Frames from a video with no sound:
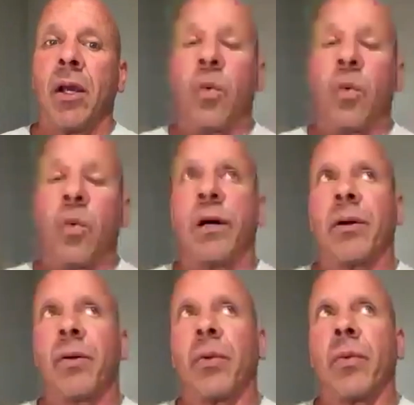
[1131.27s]

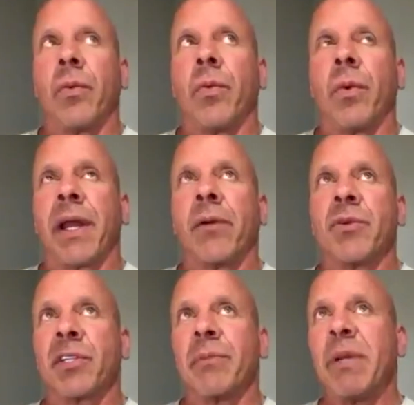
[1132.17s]
Well, when I was
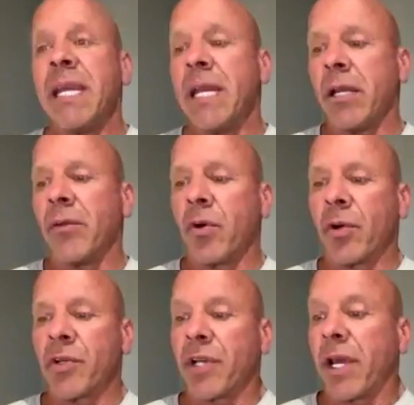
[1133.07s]
competing, of
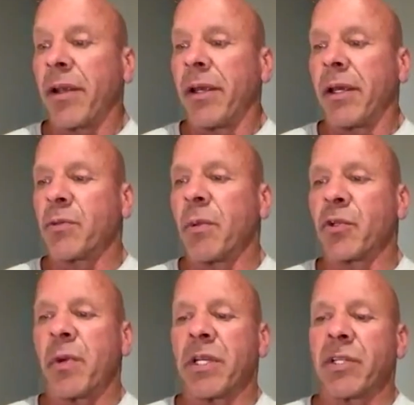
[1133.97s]
course, I exposed
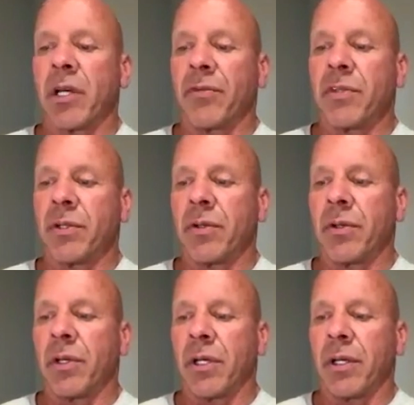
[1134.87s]
myself
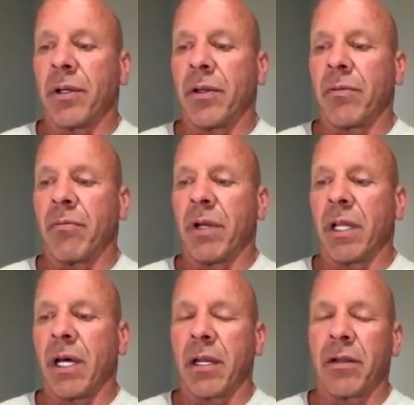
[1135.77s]
to a
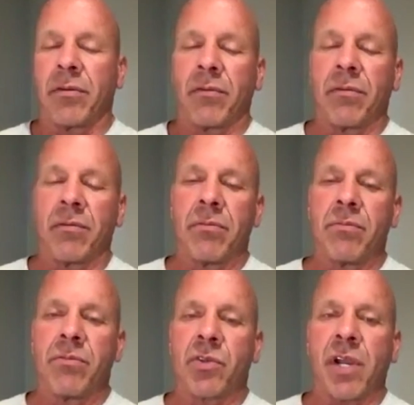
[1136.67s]
lot of
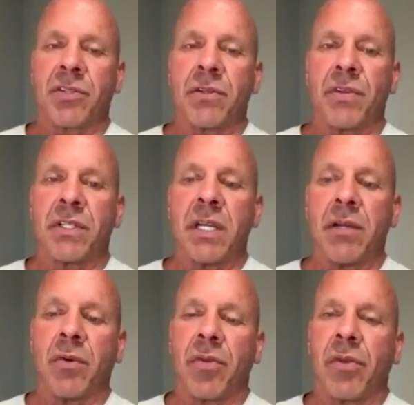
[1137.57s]
stress and fatigue
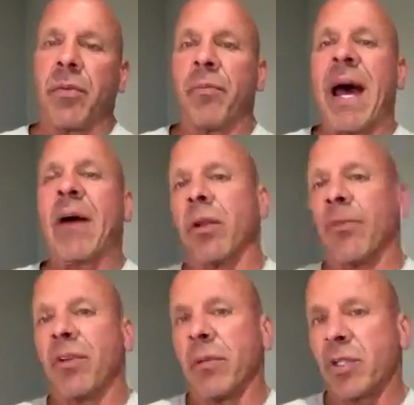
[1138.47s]
with the powerlifting
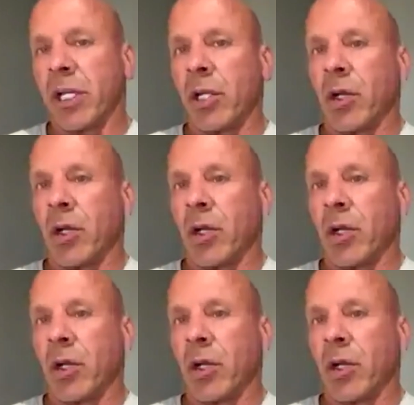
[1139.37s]
in particular.